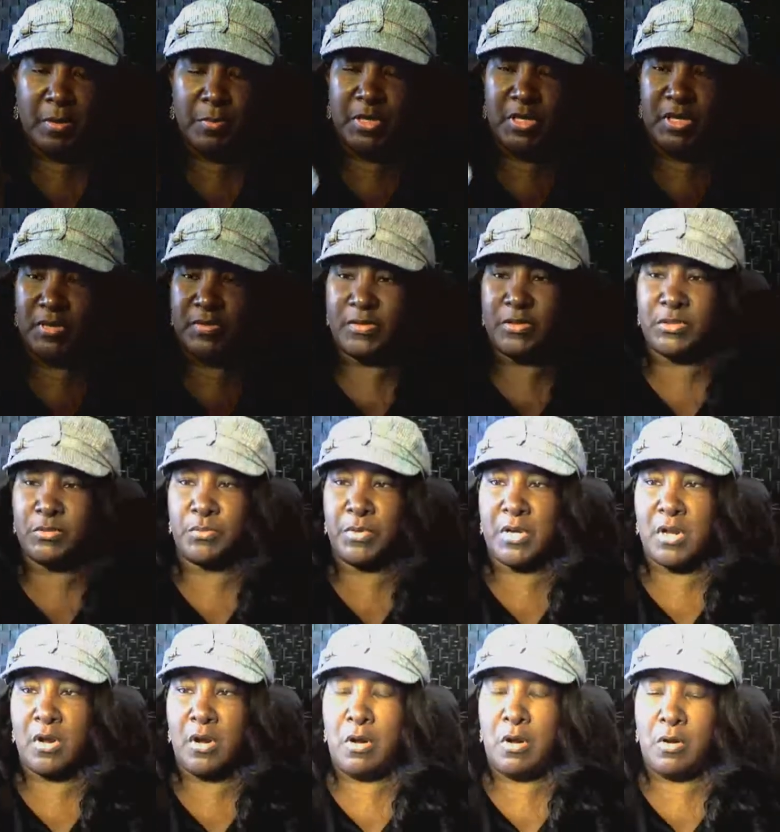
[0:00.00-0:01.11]
but I'm going to keep this one
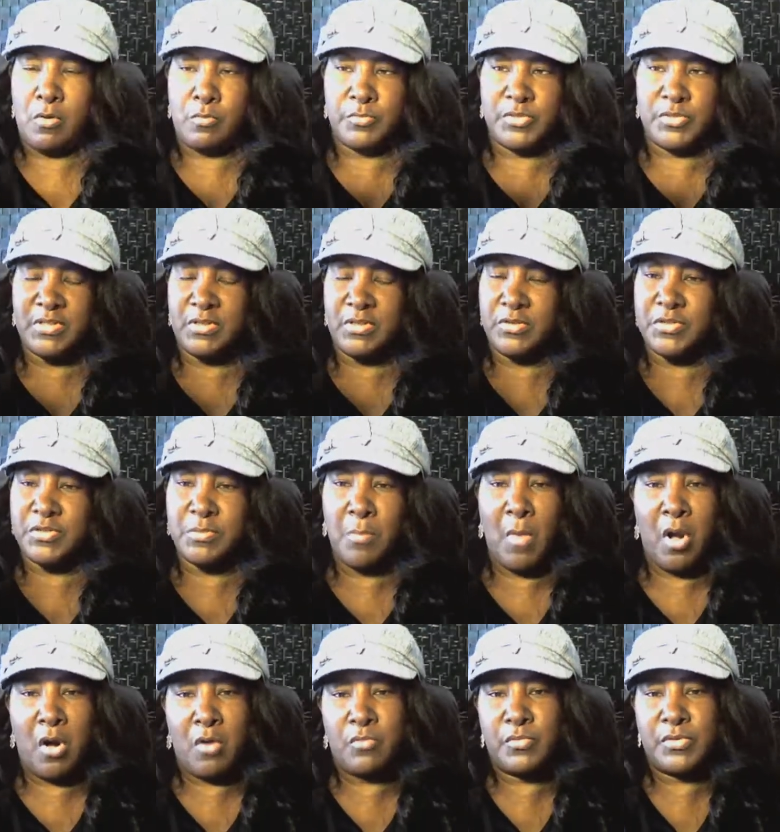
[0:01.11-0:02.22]
at home. Just a little
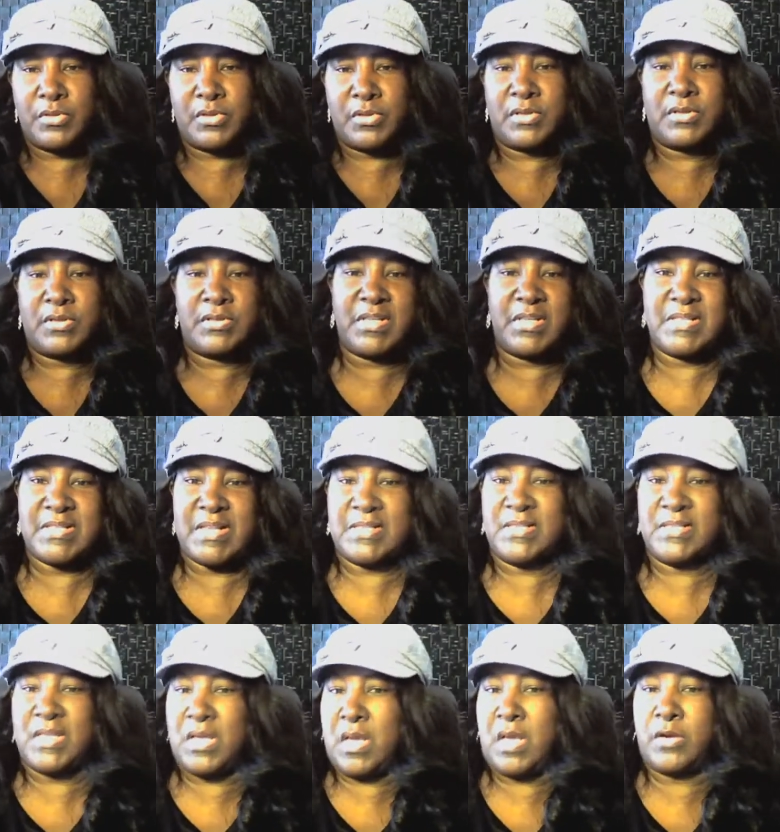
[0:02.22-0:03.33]
small one because, as I
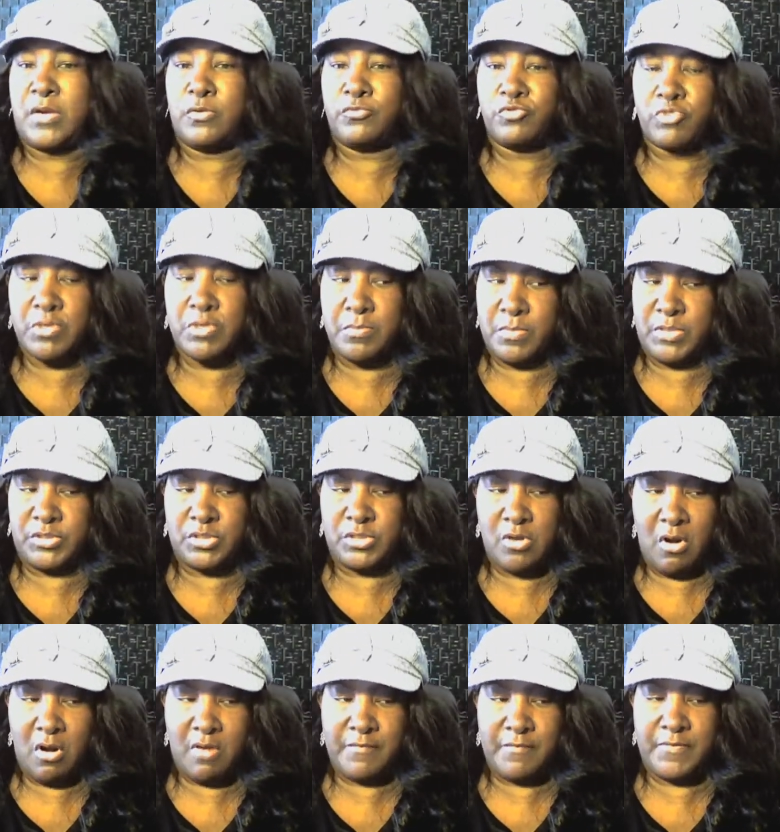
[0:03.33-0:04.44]
said, I don't drink much
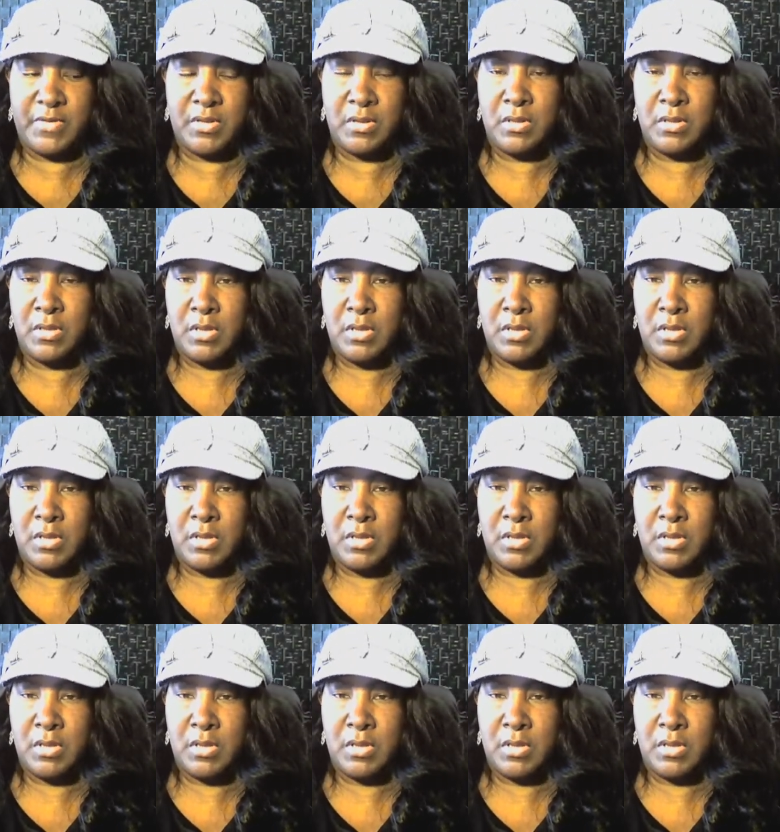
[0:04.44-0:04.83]
coffee.